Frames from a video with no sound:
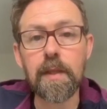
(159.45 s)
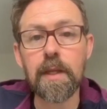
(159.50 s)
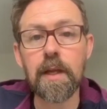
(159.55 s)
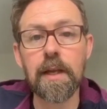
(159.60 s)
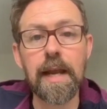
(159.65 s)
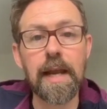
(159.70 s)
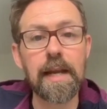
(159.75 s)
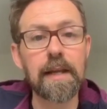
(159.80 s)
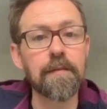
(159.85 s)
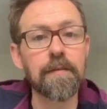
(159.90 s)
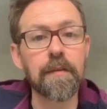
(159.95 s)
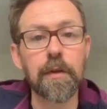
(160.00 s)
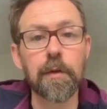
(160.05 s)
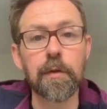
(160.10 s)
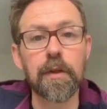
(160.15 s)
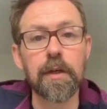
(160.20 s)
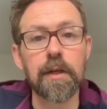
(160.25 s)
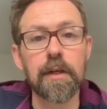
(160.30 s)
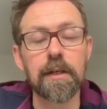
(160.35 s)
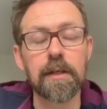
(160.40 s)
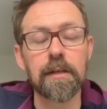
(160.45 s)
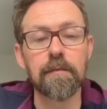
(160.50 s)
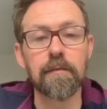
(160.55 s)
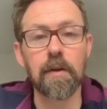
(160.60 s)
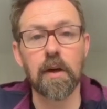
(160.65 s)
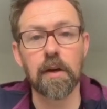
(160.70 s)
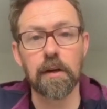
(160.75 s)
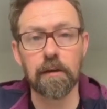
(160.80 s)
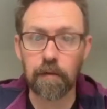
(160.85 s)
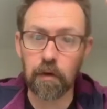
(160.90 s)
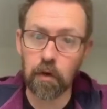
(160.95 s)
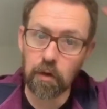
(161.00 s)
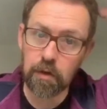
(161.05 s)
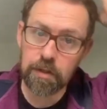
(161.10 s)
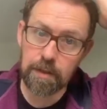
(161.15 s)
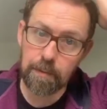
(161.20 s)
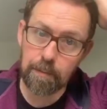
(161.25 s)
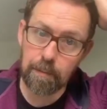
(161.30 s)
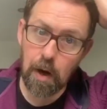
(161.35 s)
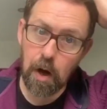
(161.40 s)
any of you that have kind of looked
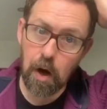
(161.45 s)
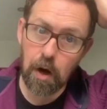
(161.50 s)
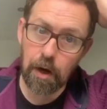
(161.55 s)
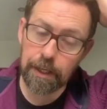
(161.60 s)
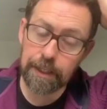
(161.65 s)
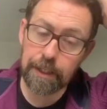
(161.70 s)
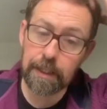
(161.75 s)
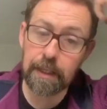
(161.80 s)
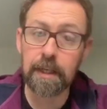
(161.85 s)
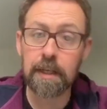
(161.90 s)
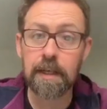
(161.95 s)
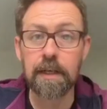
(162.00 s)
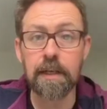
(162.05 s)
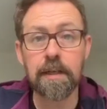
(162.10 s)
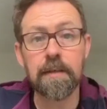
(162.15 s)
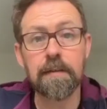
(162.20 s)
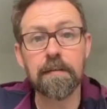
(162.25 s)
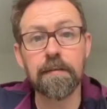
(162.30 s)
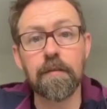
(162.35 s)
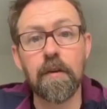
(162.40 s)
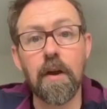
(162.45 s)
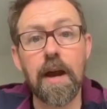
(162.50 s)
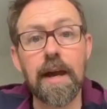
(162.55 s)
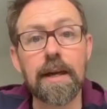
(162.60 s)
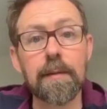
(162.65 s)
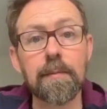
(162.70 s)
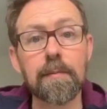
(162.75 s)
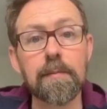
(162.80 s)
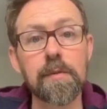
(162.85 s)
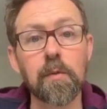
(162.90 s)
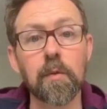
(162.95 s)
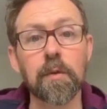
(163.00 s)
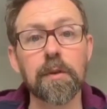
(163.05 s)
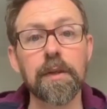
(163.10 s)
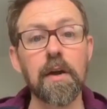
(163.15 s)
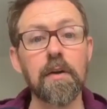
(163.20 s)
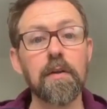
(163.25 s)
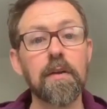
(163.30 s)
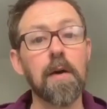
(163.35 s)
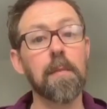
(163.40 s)
at my frames will
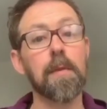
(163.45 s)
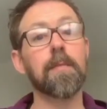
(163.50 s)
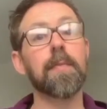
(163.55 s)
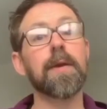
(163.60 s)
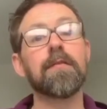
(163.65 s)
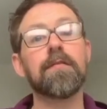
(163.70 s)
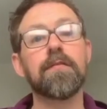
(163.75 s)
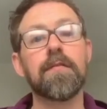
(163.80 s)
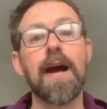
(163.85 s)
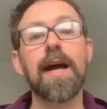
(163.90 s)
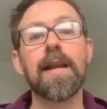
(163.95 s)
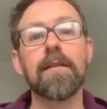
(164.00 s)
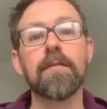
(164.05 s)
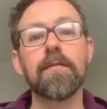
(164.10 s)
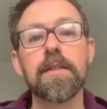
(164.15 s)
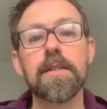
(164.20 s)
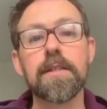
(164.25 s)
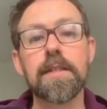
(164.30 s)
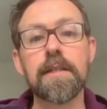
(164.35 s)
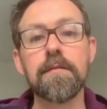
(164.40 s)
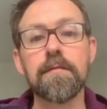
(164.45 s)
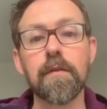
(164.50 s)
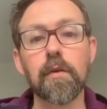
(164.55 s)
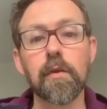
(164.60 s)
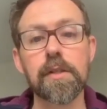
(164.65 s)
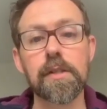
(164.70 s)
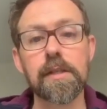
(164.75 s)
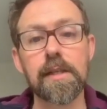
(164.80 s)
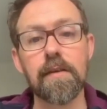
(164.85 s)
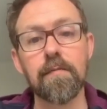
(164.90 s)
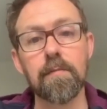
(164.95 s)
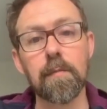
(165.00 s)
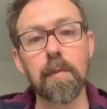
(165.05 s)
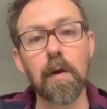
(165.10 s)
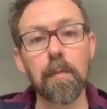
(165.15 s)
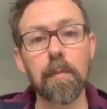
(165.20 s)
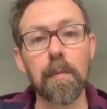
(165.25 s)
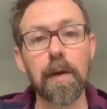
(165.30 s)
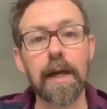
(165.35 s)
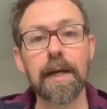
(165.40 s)
know that I'm a big fan of the T47
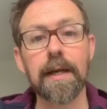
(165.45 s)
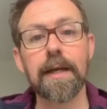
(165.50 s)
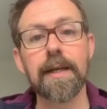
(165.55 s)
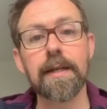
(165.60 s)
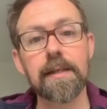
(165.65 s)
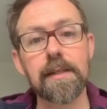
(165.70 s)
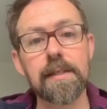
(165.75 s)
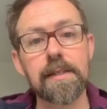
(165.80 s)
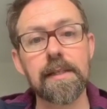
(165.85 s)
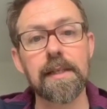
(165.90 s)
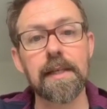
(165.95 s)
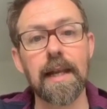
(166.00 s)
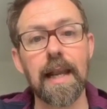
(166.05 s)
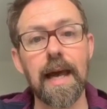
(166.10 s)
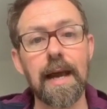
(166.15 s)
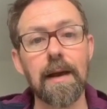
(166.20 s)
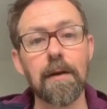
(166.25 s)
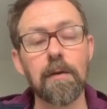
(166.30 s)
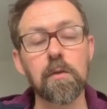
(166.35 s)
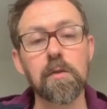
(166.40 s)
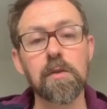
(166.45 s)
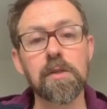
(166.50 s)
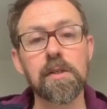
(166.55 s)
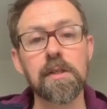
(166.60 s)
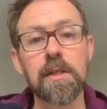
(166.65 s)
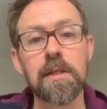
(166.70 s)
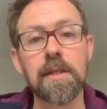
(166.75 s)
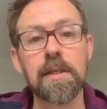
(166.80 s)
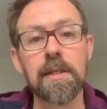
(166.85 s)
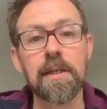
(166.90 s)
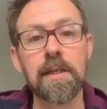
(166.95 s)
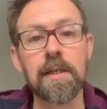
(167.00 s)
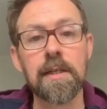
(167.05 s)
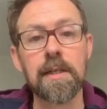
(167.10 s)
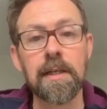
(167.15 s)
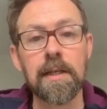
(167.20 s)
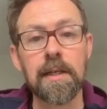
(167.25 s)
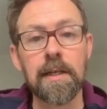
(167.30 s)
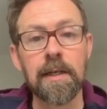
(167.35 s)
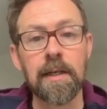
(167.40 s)
bottom bracket because it allows
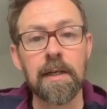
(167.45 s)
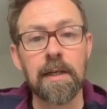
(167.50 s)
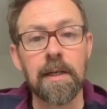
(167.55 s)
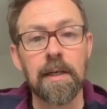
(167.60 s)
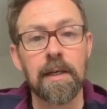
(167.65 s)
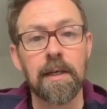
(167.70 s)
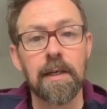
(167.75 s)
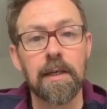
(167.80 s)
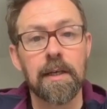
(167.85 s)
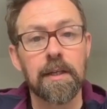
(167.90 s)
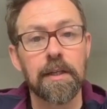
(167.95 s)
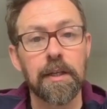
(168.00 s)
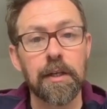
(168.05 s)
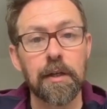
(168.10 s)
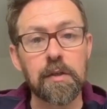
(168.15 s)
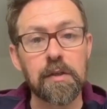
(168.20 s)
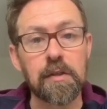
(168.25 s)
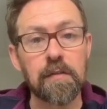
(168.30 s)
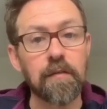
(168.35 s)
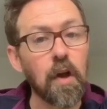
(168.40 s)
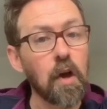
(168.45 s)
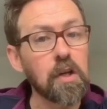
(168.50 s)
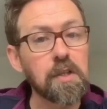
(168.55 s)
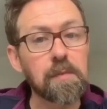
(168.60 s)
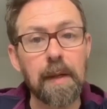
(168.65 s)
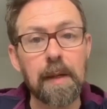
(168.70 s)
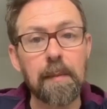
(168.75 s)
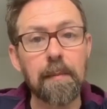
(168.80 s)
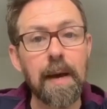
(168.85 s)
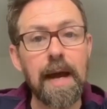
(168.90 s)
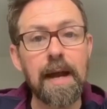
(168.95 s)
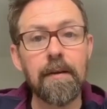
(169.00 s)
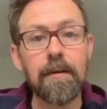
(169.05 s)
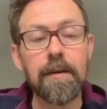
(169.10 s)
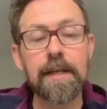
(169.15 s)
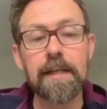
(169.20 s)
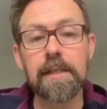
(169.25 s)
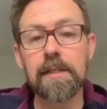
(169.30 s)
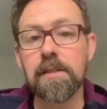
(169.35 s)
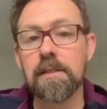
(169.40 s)
the use of nice big
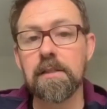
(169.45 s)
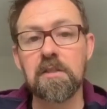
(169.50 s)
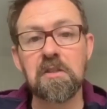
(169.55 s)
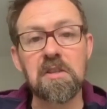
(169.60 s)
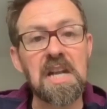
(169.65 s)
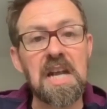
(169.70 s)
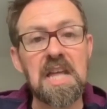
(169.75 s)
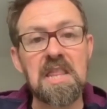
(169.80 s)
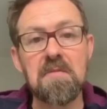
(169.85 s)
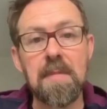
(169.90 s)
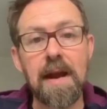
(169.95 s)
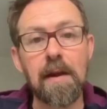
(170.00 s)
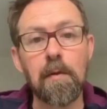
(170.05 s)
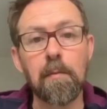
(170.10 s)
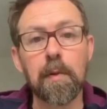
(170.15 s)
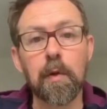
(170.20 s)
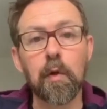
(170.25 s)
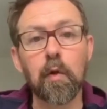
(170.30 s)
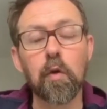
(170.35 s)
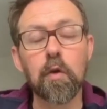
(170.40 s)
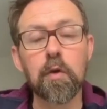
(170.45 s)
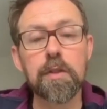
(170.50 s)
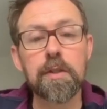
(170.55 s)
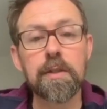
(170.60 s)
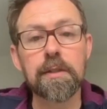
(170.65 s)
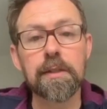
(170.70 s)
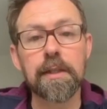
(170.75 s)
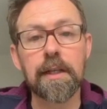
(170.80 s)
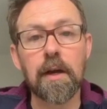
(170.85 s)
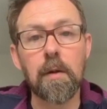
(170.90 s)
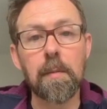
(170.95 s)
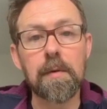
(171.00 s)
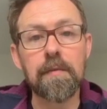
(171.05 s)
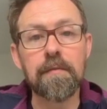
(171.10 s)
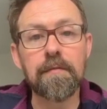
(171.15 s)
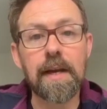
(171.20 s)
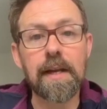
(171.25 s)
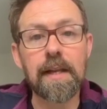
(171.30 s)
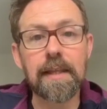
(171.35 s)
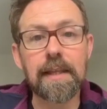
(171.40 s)
bearings. You can get them outboard. You know, I'm a
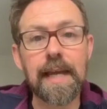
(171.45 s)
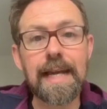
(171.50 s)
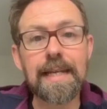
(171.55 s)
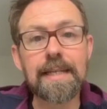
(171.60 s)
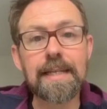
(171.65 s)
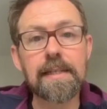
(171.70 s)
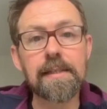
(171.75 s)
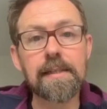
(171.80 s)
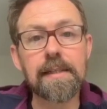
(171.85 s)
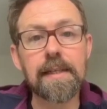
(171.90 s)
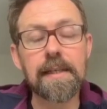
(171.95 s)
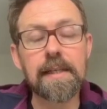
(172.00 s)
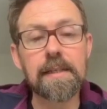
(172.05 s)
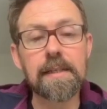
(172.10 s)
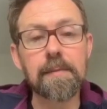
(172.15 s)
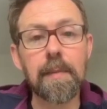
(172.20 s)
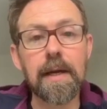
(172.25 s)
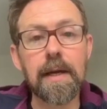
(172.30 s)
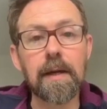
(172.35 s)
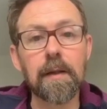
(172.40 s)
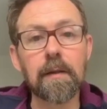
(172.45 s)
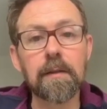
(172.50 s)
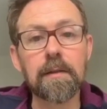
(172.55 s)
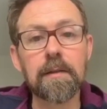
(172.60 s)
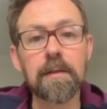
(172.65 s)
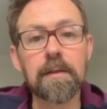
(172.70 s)
fan of the 86mm